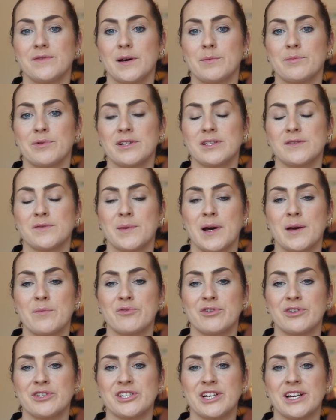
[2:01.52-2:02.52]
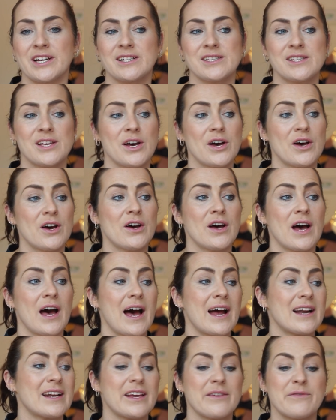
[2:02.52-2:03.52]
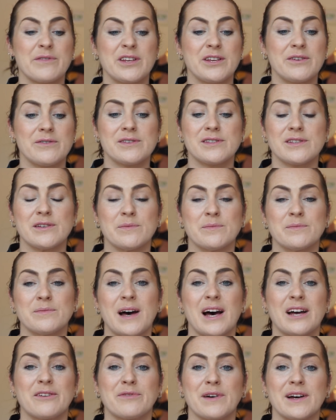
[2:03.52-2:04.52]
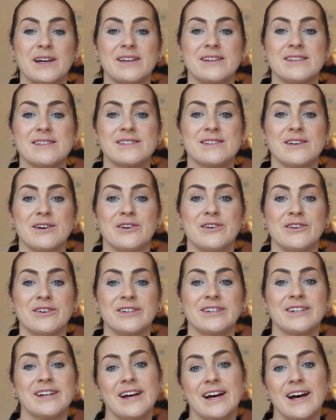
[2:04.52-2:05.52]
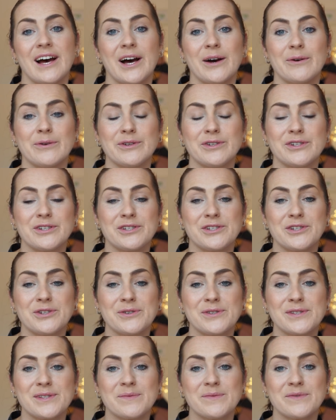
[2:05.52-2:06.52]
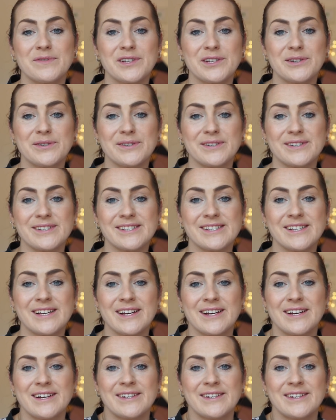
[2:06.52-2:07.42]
fabrics for my project and giving you some advice on how you should choose them for yours.